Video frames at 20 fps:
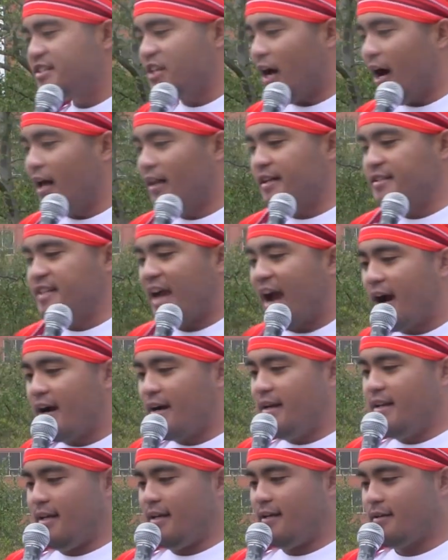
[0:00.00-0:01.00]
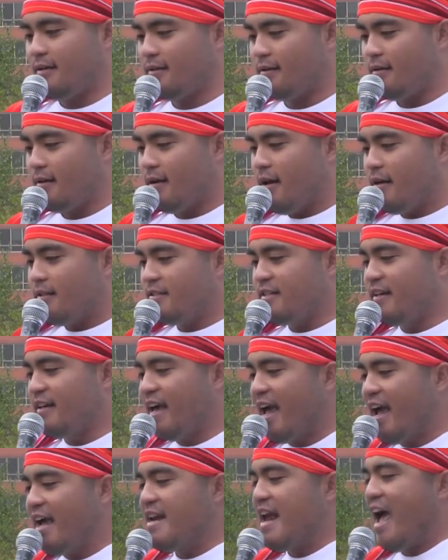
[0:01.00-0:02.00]
solidarity to
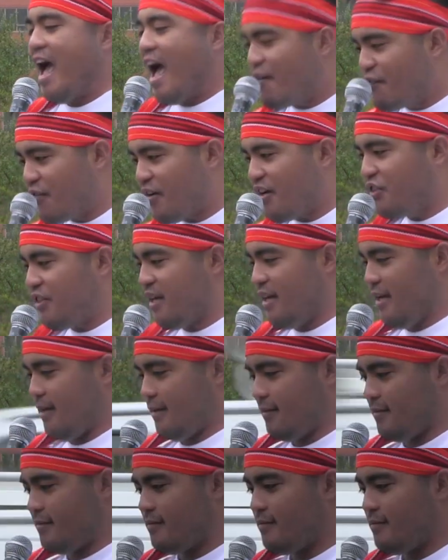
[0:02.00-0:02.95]
gain everything